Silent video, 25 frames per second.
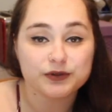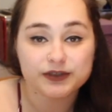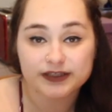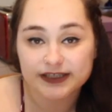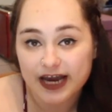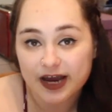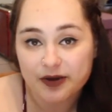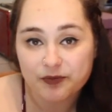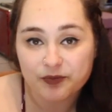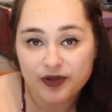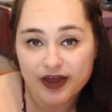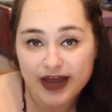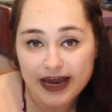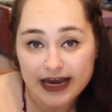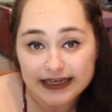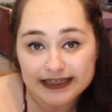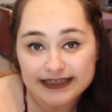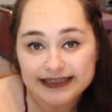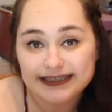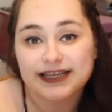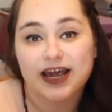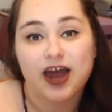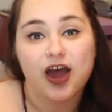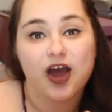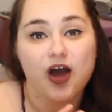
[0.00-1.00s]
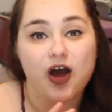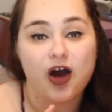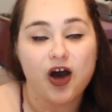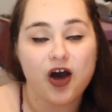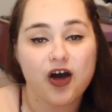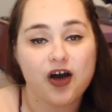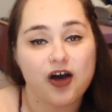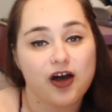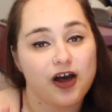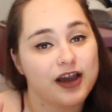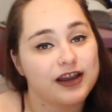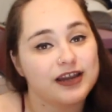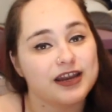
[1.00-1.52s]
will take place
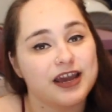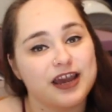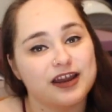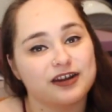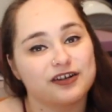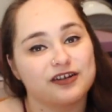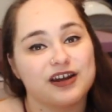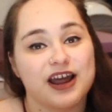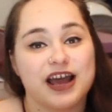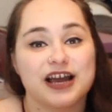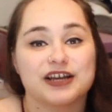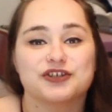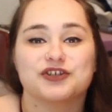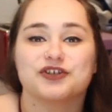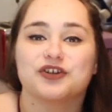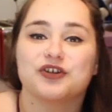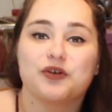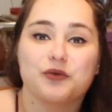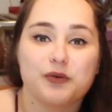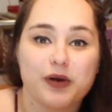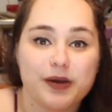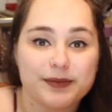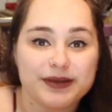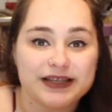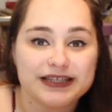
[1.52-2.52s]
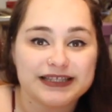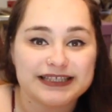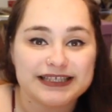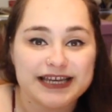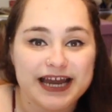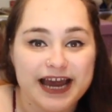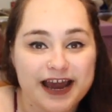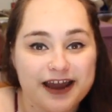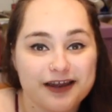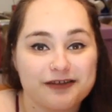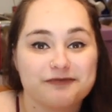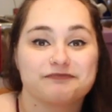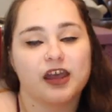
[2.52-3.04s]
on International Women's
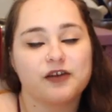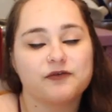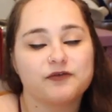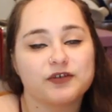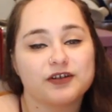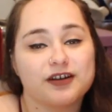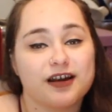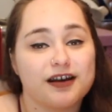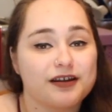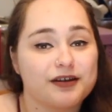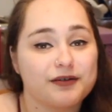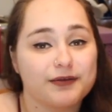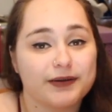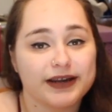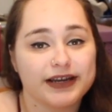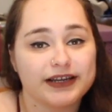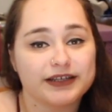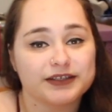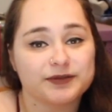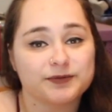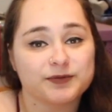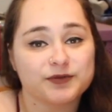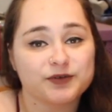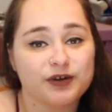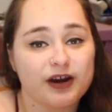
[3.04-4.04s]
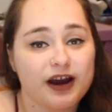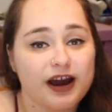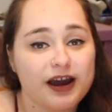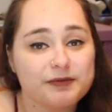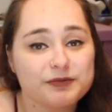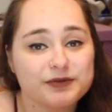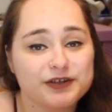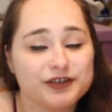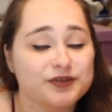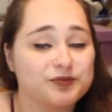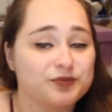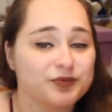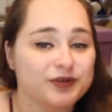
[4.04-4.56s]
Day. If you're not already
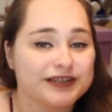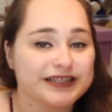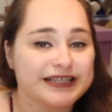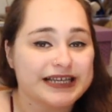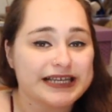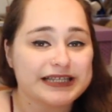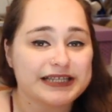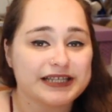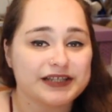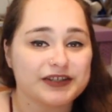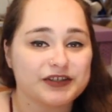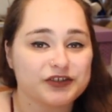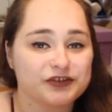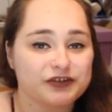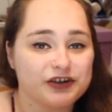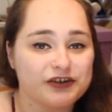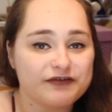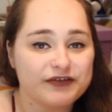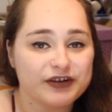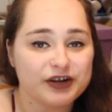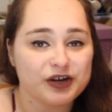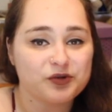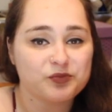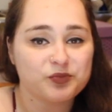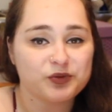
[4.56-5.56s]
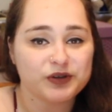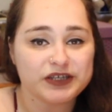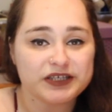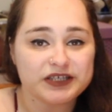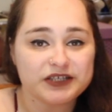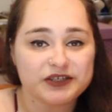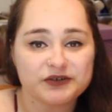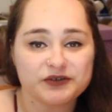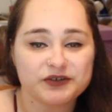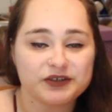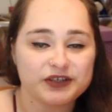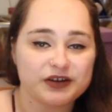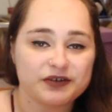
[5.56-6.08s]
subscribed to The Princess and the Scrivener, please
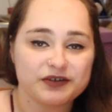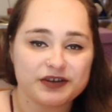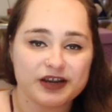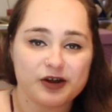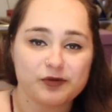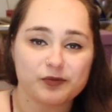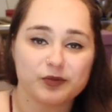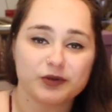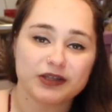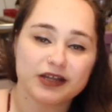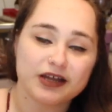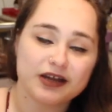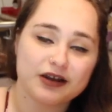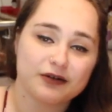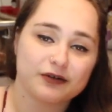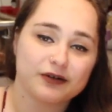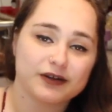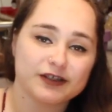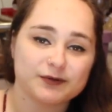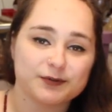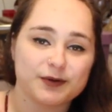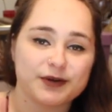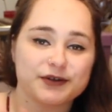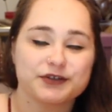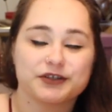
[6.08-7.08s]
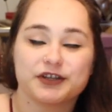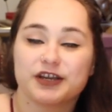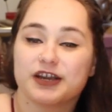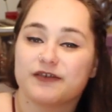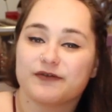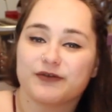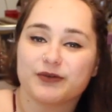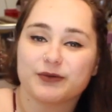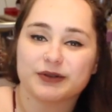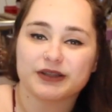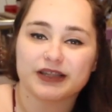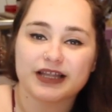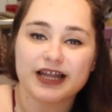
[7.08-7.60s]
do so down below, especially
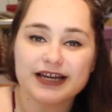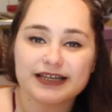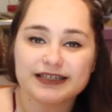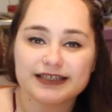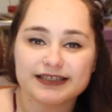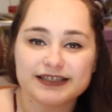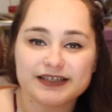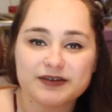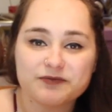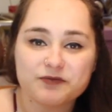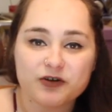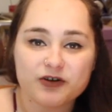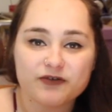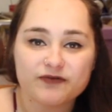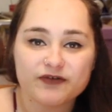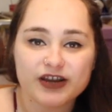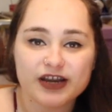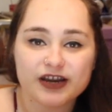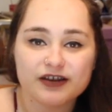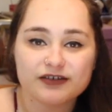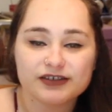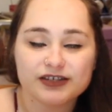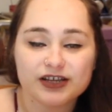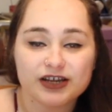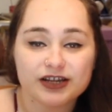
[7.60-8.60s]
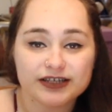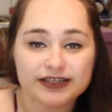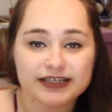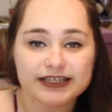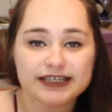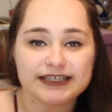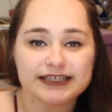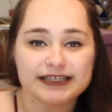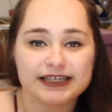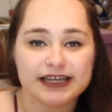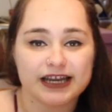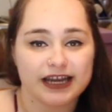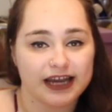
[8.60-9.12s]
if you would like to see more videos on
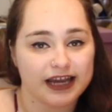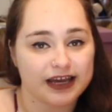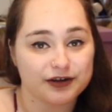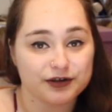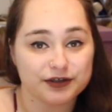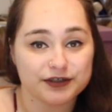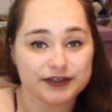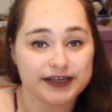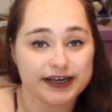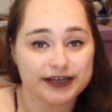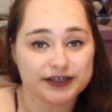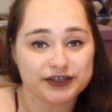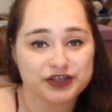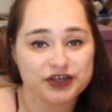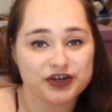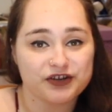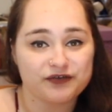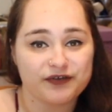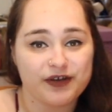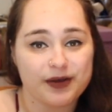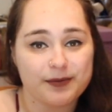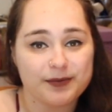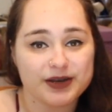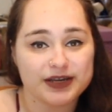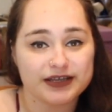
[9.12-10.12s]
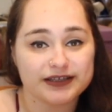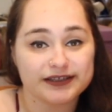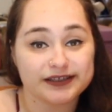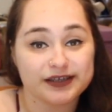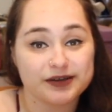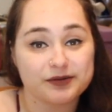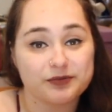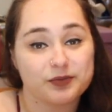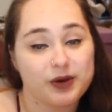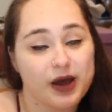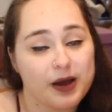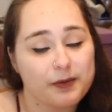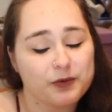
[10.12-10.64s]
Disney, intersectional
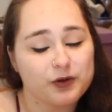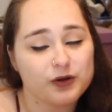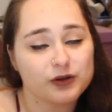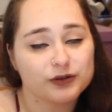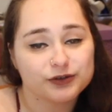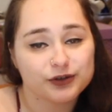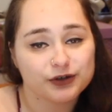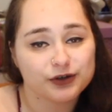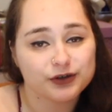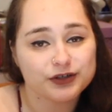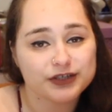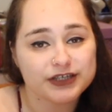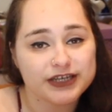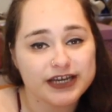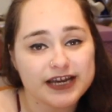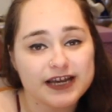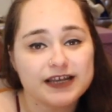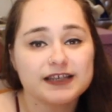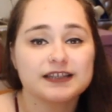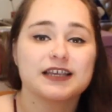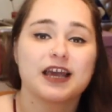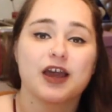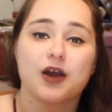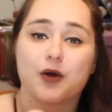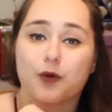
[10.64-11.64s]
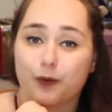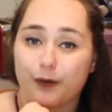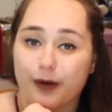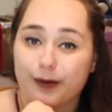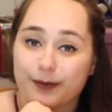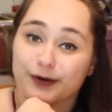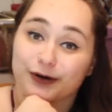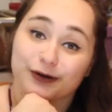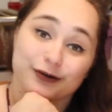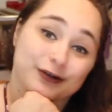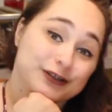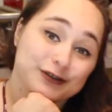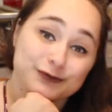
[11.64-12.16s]
feminism, pop culture critiques,
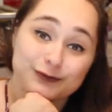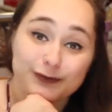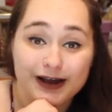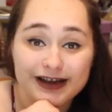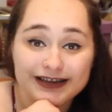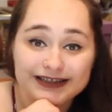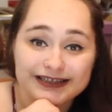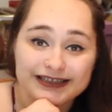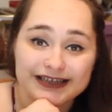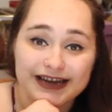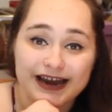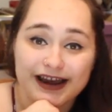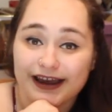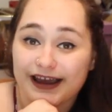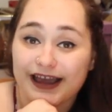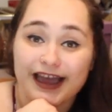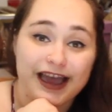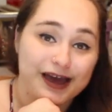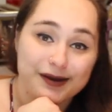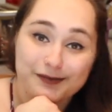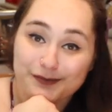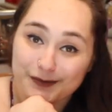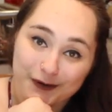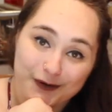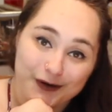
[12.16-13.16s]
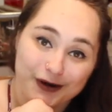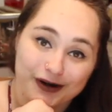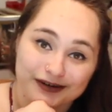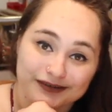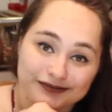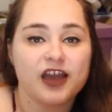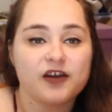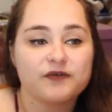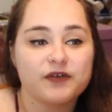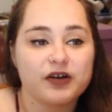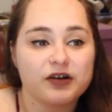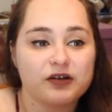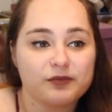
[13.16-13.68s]
Women Crush Wednesday, and more.
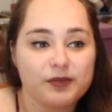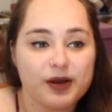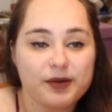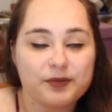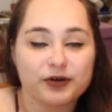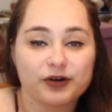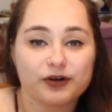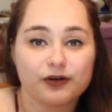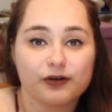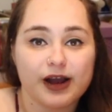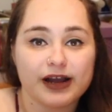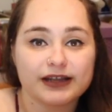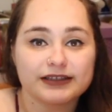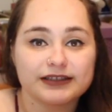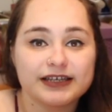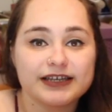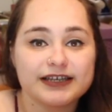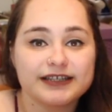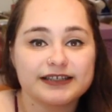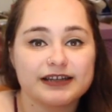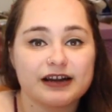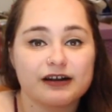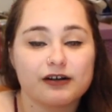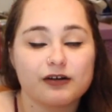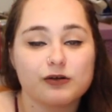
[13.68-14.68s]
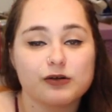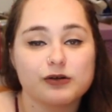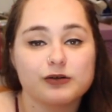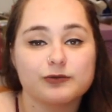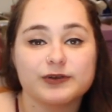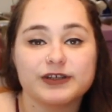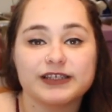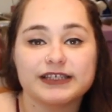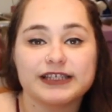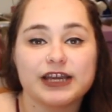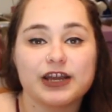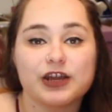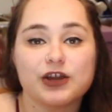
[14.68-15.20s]
If I remember correctly, Sarah will
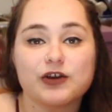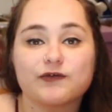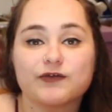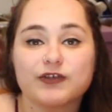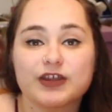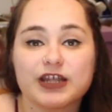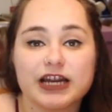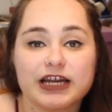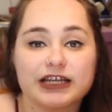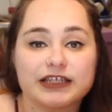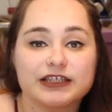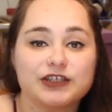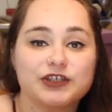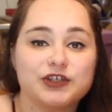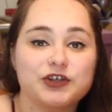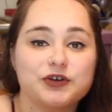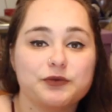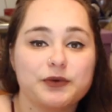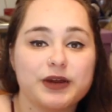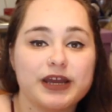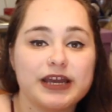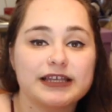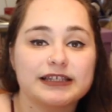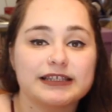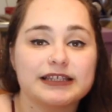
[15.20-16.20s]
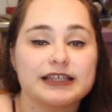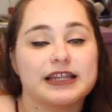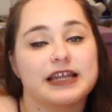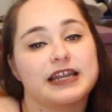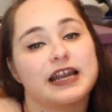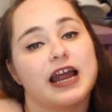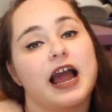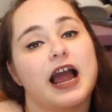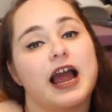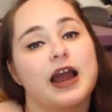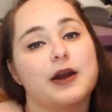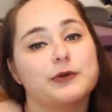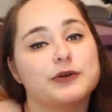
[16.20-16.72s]
be seeing you for the next 2 weeks, and then
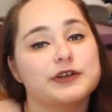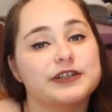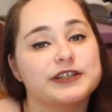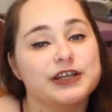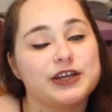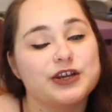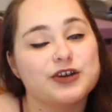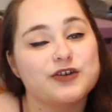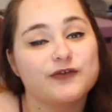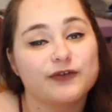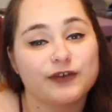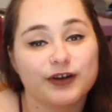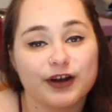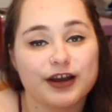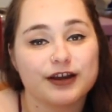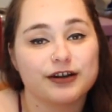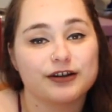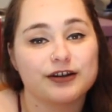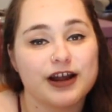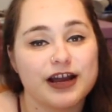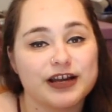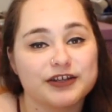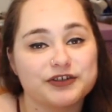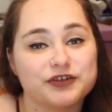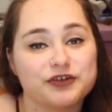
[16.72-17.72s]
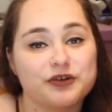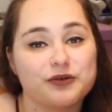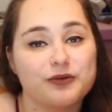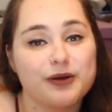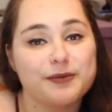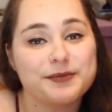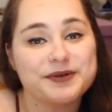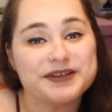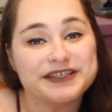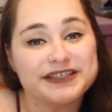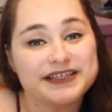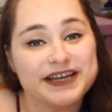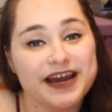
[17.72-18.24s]
I will see you for International
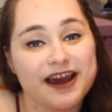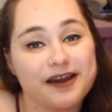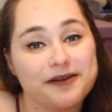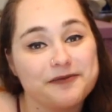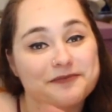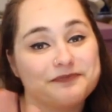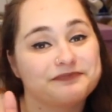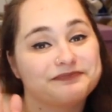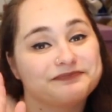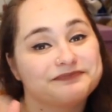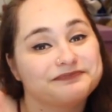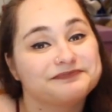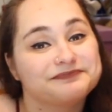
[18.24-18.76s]
Women's Day.